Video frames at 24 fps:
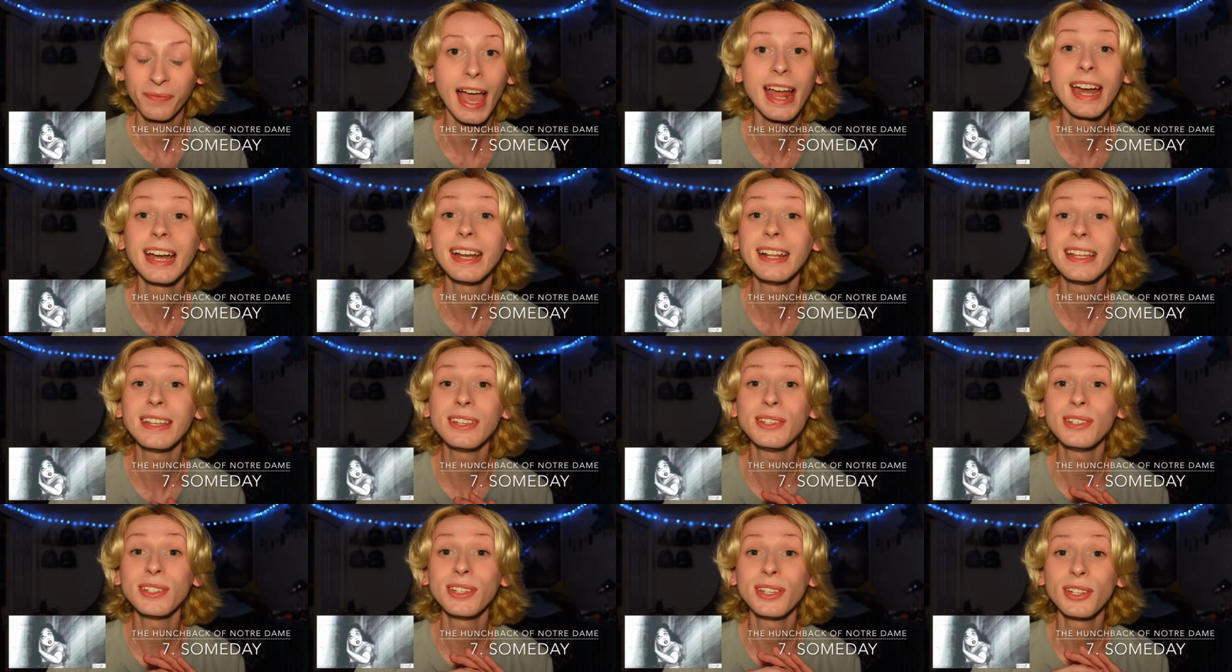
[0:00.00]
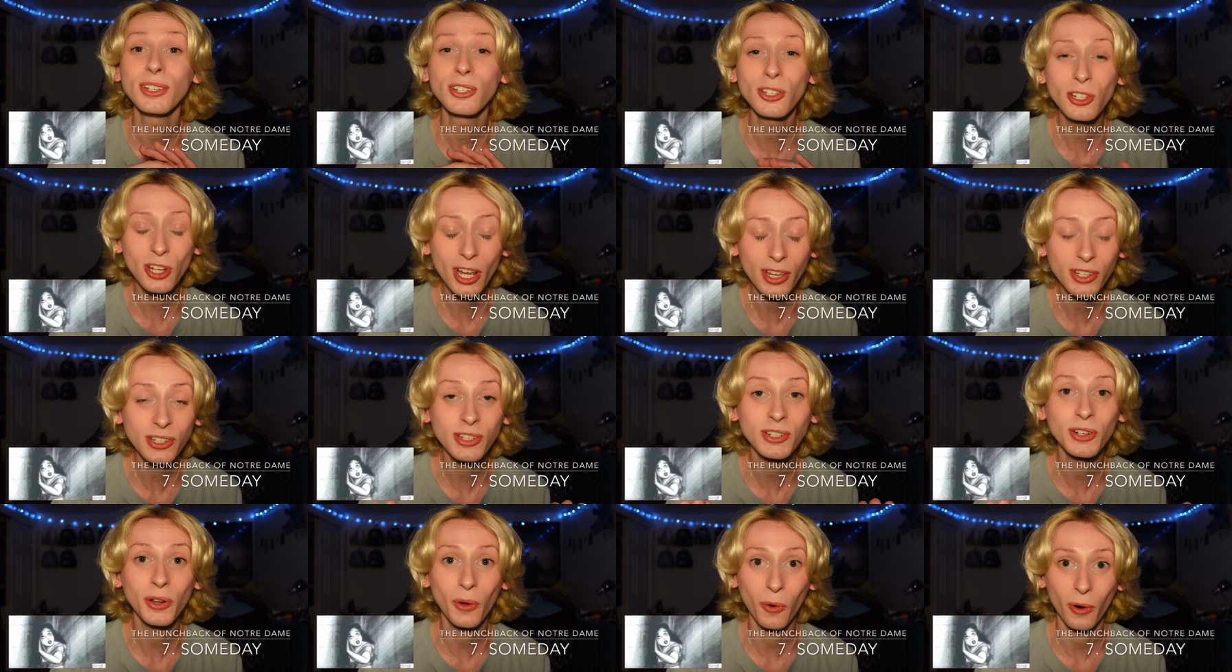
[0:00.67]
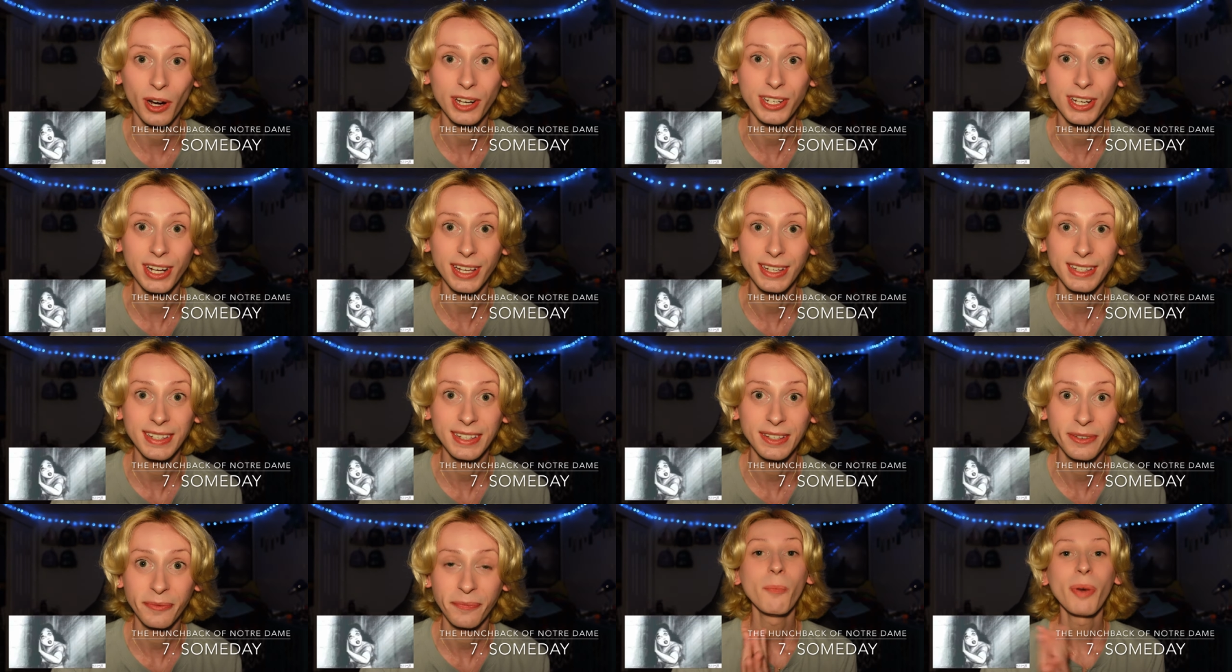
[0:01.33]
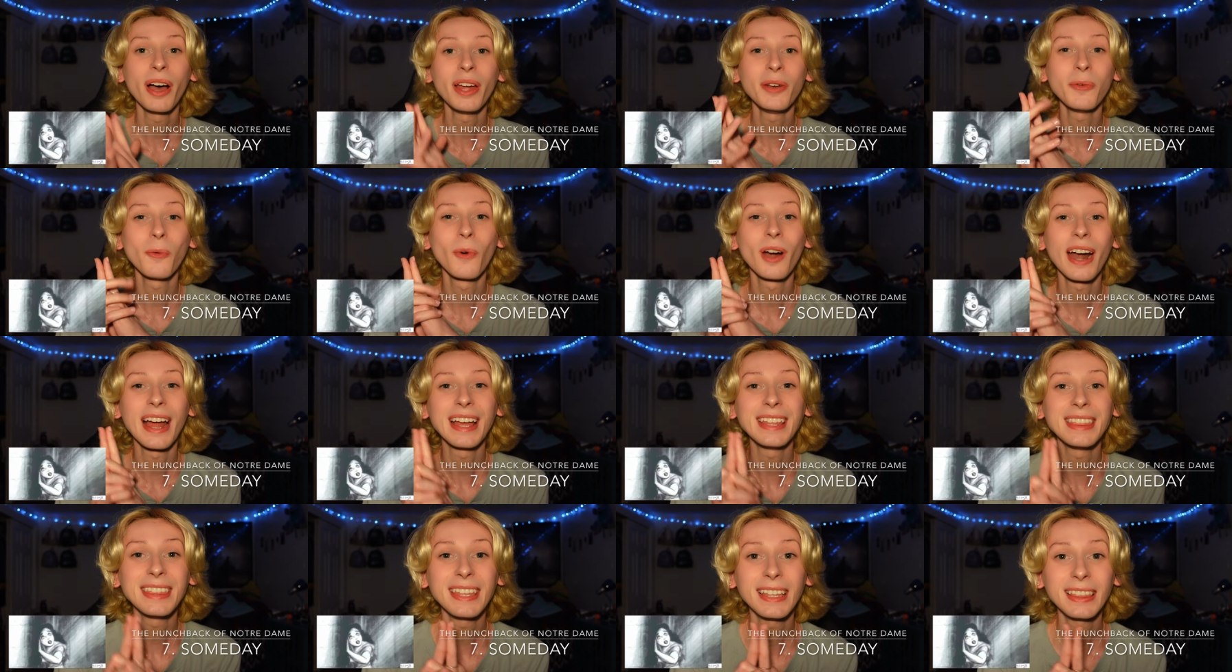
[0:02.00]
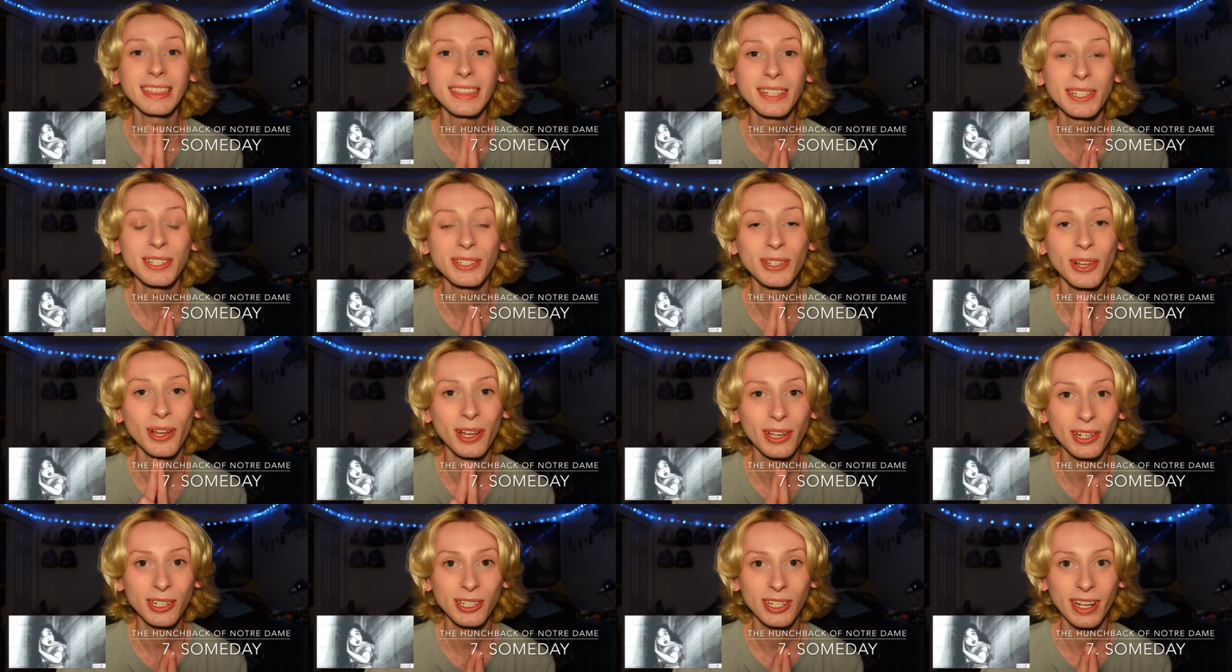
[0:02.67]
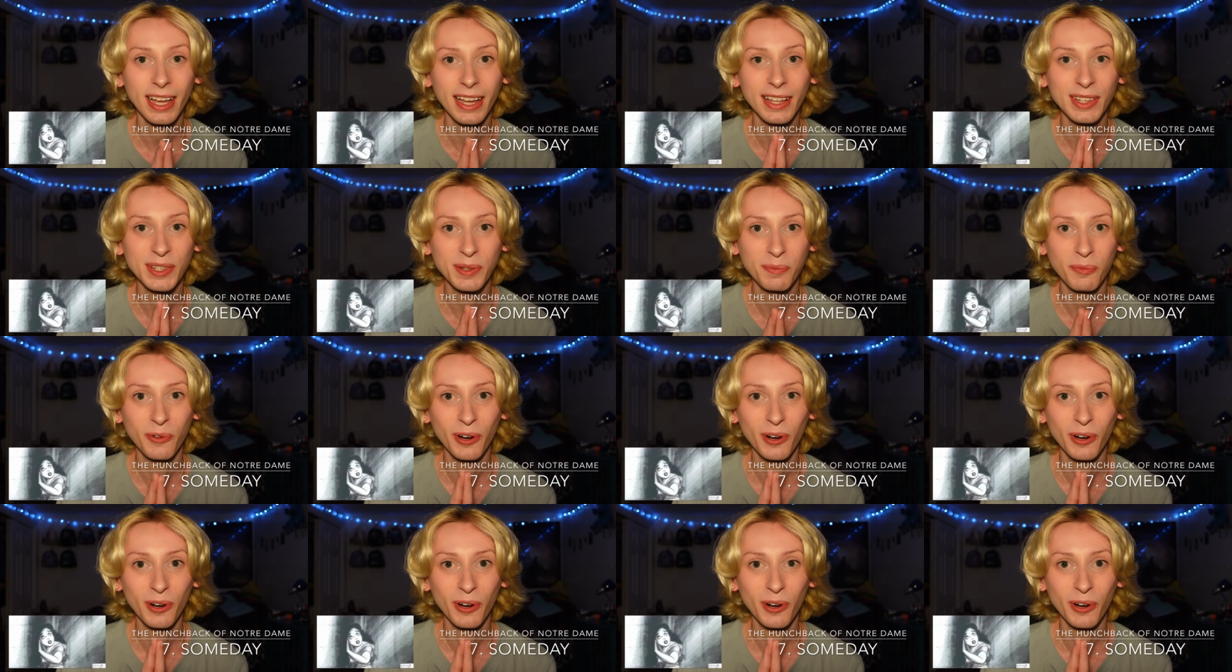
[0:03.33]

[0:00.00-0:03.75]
And it is just gorgeous. But where I think this song shines